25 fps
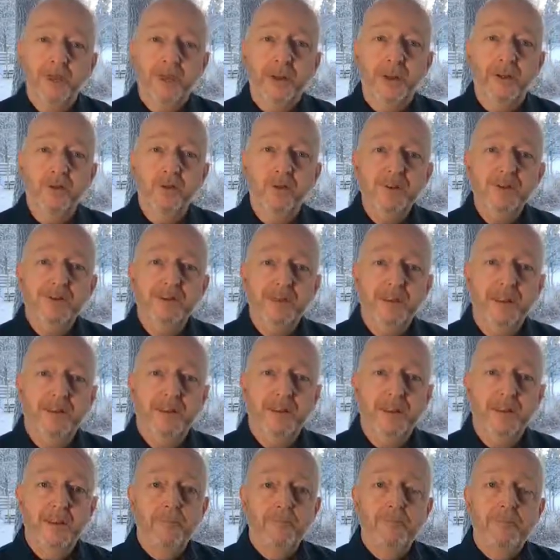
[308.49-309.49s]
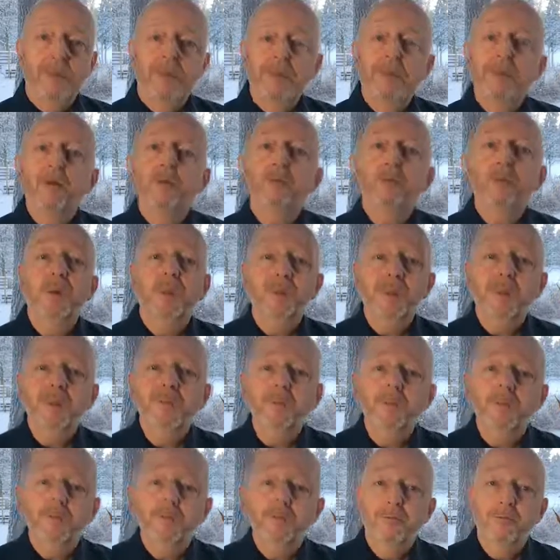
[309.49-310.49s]
And we said that
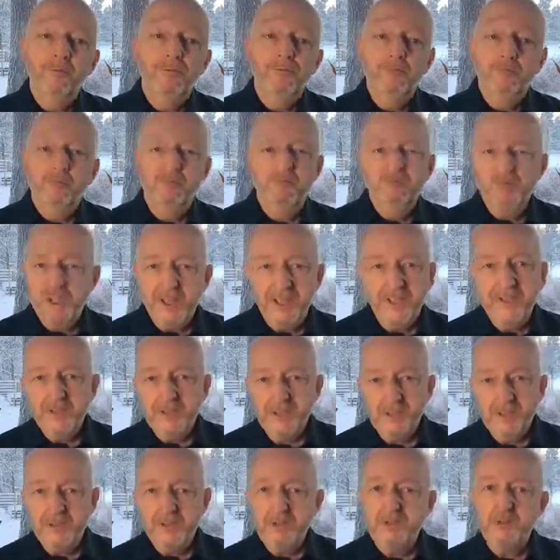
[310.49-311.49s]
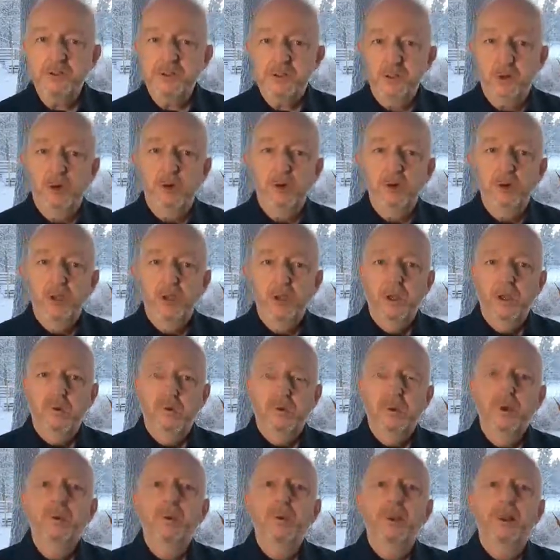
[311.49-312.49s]
within 10 years or so,
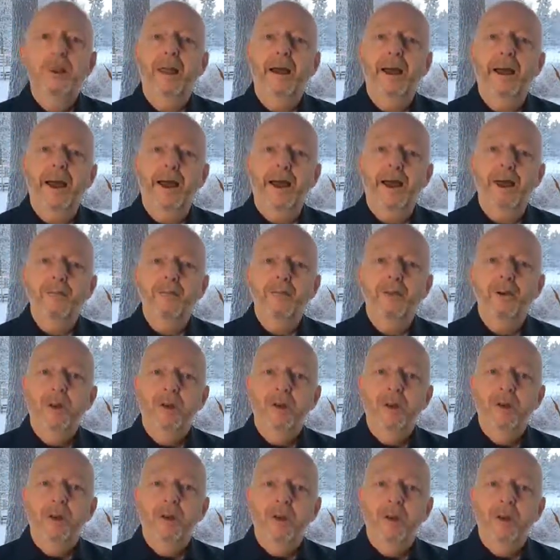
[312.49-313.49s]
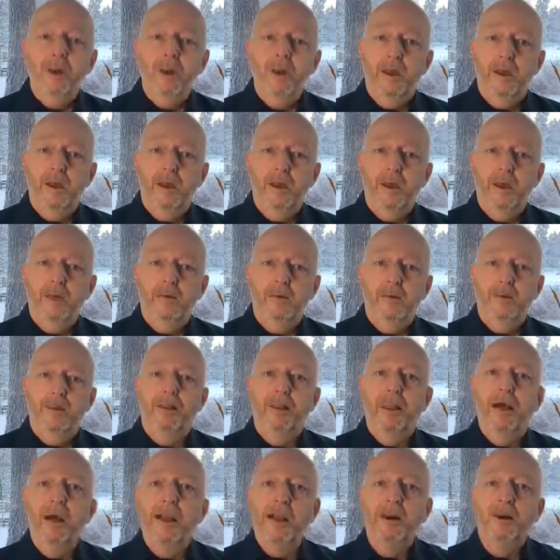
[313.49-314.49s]
we will have a
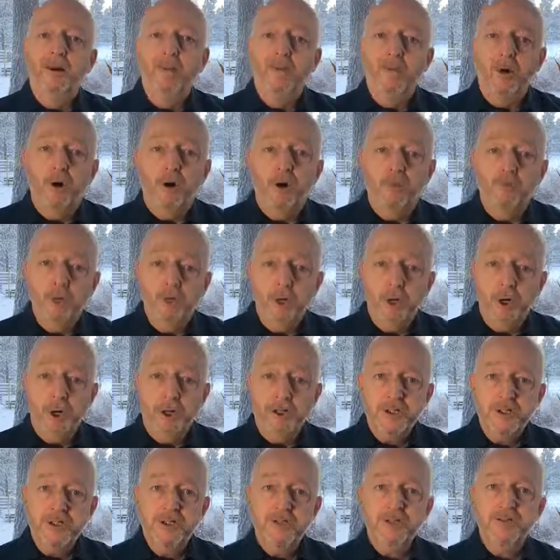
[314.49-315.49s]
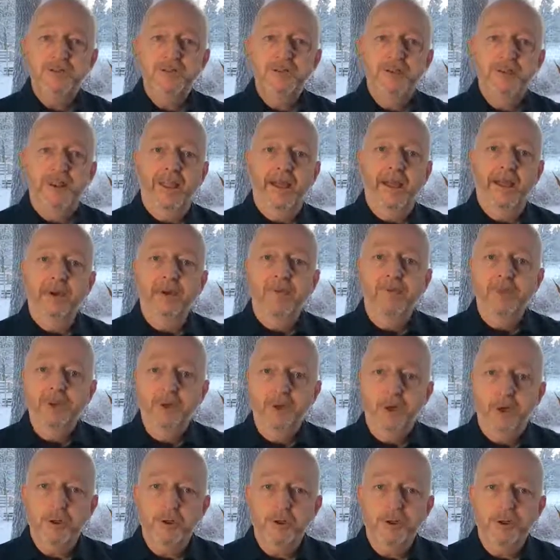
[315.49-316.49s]
lack of nurses, lack of
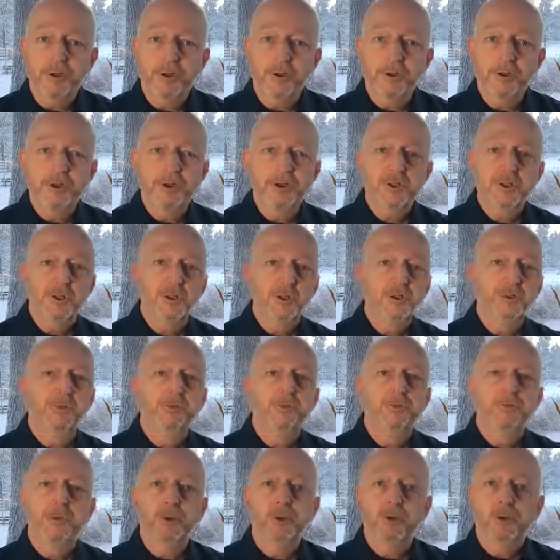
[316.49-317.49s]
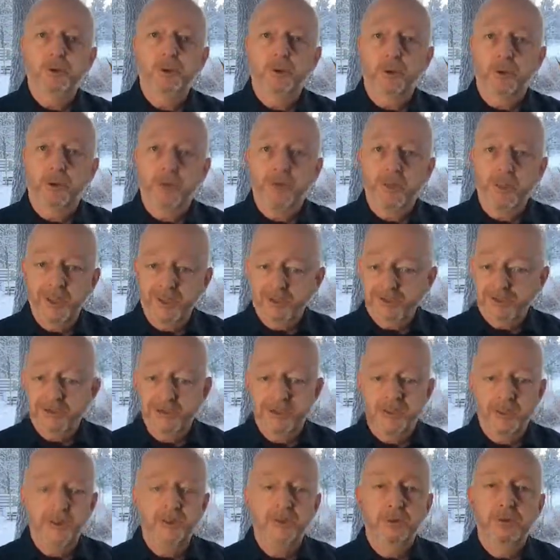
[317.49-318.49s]
doctors, too few of this
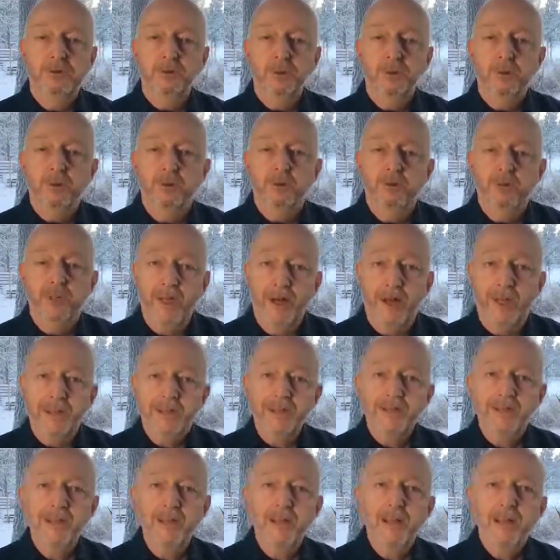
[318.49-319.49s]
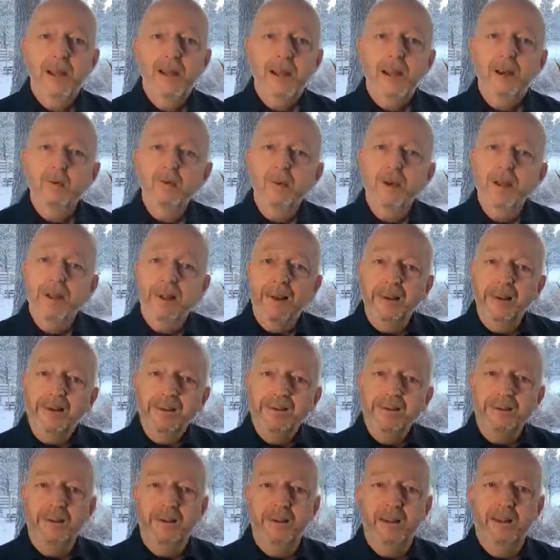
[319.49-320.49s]
and too few of that. And we
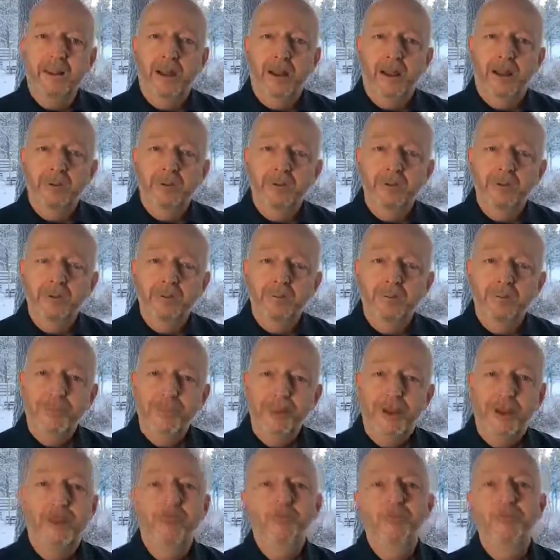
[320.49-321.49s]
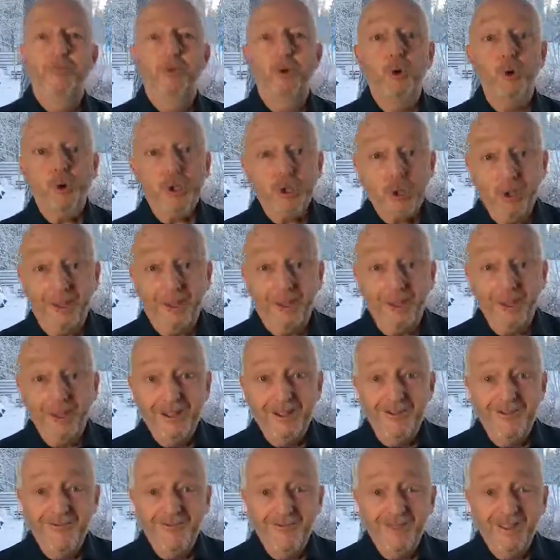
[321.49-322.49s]
listed it out. Unfortunately,
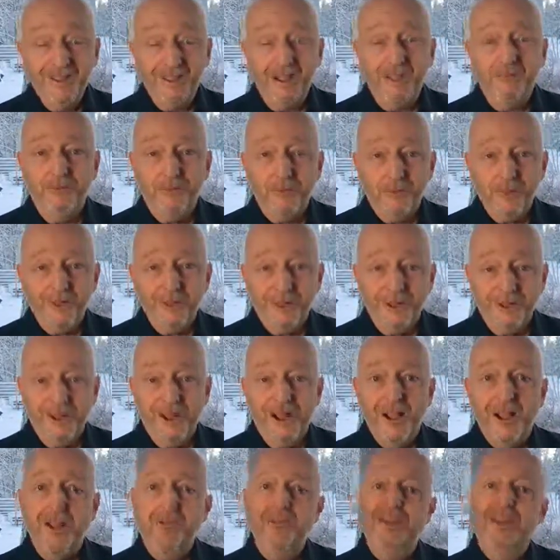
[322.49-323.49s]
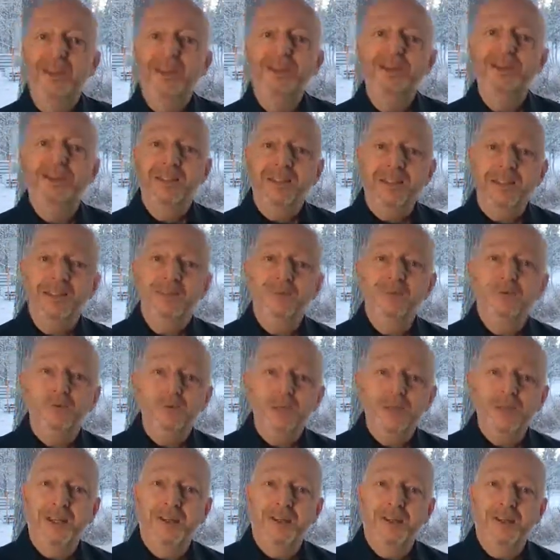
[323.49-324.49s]
they didn't
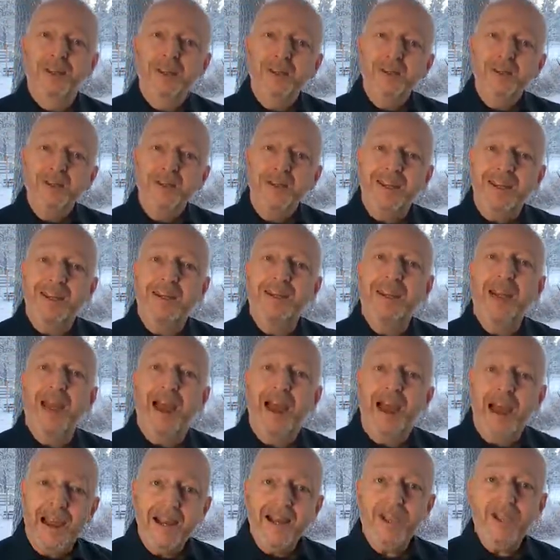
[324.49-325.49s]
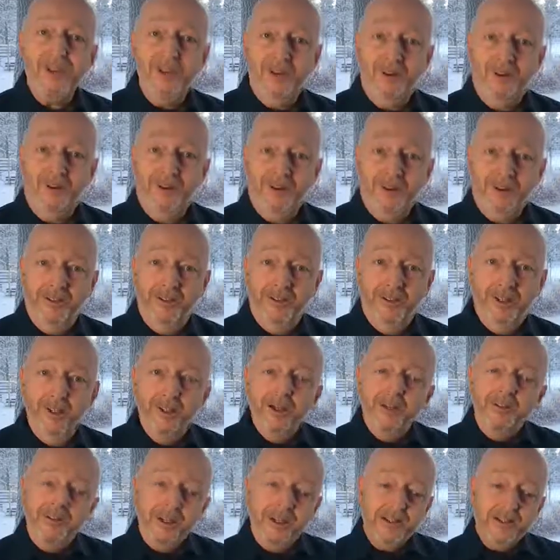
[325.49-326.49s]
really take action on it.
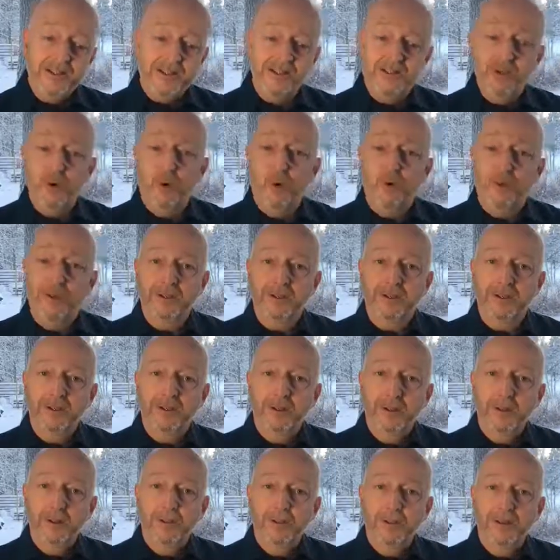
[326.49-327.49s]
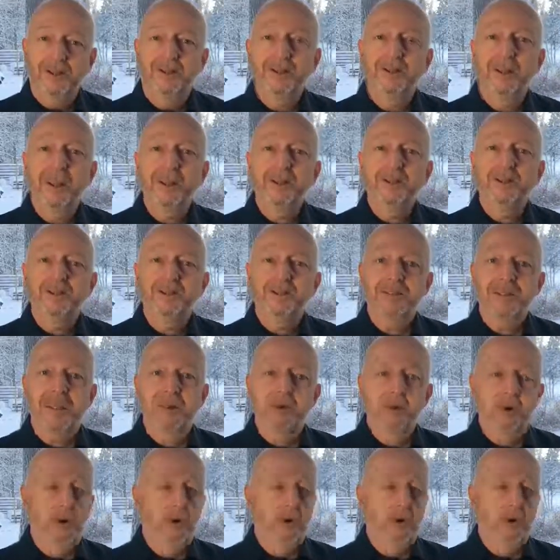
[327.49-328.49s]
They saw it, but they
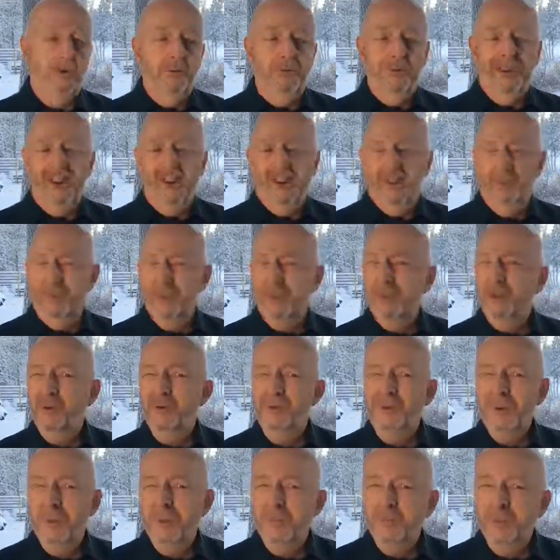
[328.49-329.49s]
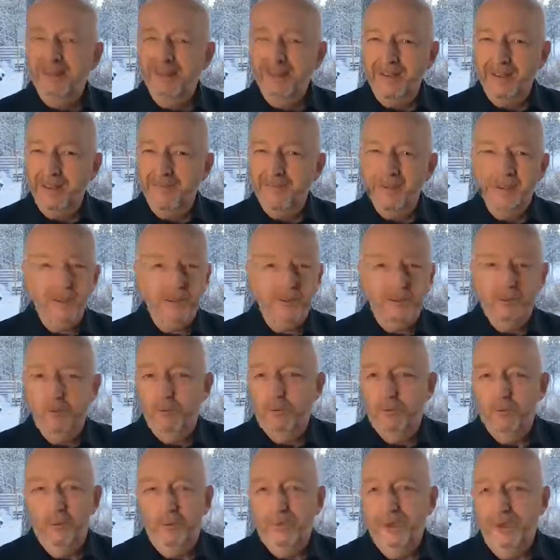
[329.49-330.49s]
said, oh, we don't really believe it, or
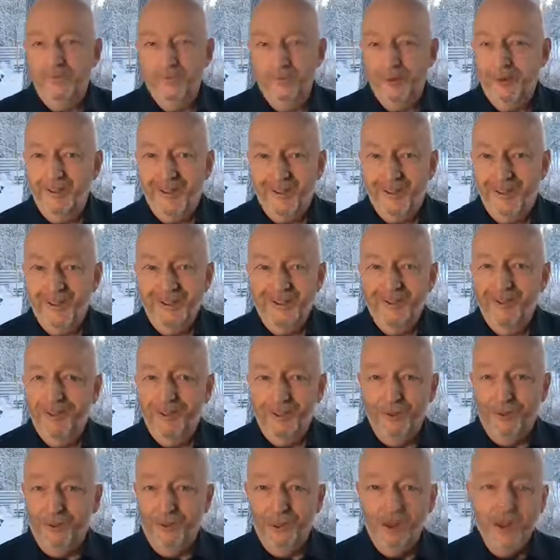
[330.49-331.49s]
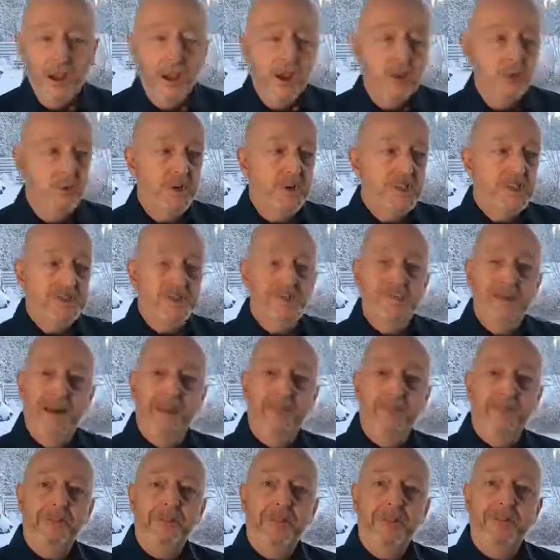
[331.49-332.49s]
whatever they thought, which
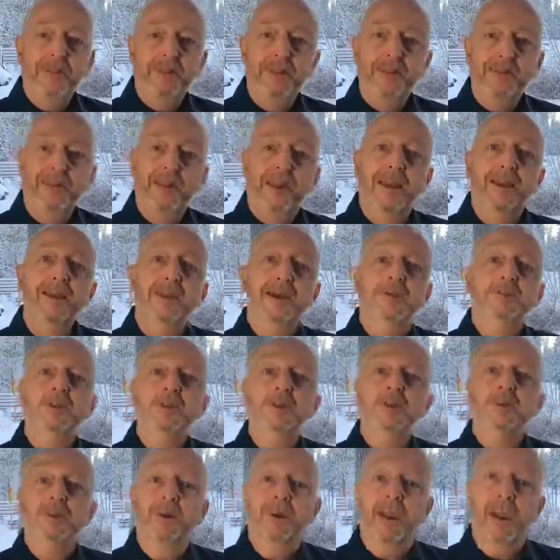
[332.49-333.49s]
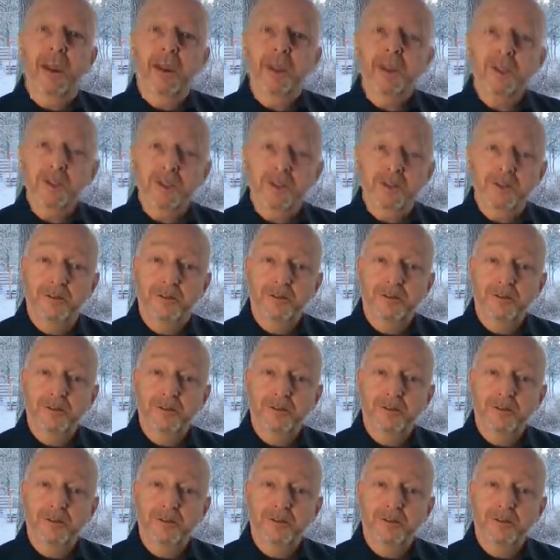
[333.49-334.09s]
meant that they never took action.